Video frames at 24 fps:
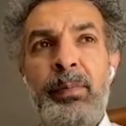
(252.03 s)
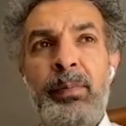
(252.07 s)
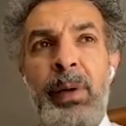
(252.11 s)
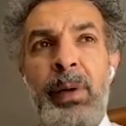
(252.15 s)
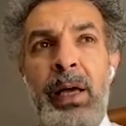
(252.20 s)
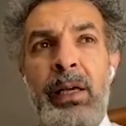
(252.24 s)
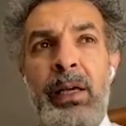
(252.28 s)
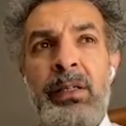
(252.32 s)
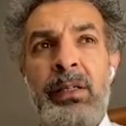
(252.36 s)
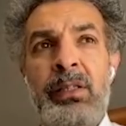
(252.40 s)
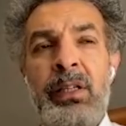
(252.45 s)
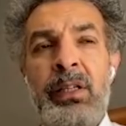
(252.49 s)

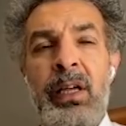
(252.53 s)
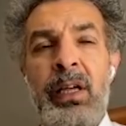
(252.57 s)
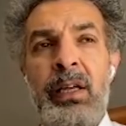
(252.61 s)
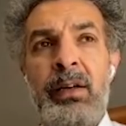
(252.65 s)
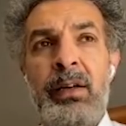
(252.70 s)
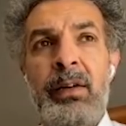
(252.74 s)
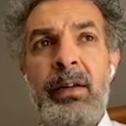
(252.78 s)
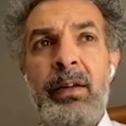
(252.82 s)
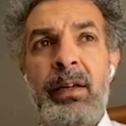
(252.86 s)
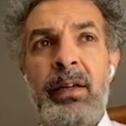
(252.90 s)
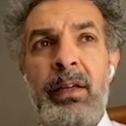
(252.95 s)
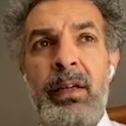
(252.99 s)
Pakistan
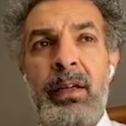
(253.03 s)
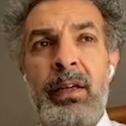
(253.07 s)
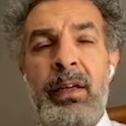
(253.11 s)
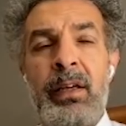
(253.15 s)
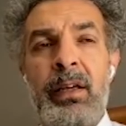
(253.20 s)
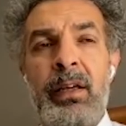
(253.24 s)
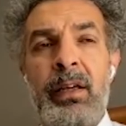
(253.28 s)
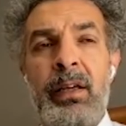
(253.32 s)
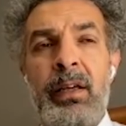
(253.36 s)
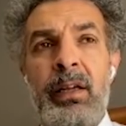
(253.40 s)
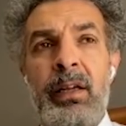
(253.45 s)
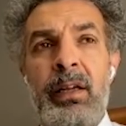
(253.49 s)

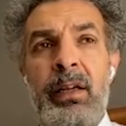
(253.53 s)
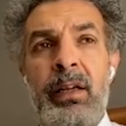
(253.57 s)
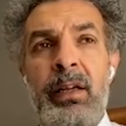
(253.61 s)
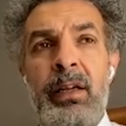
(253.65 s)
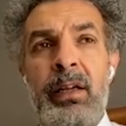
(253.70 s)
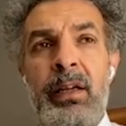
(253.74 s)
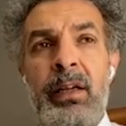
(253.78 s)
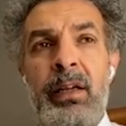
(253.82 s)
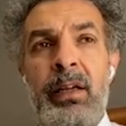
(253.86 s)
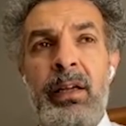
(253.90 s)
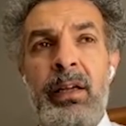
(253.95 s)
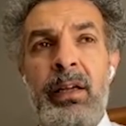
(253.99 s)
to
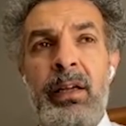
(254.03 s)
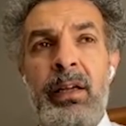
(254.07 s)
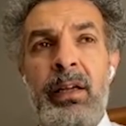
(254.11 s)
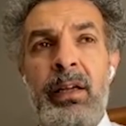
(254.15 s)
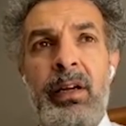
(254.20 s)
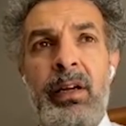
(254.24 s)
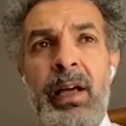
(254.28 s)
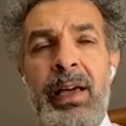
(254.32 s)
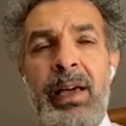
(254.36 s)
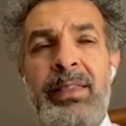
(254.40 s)
Afghanistan.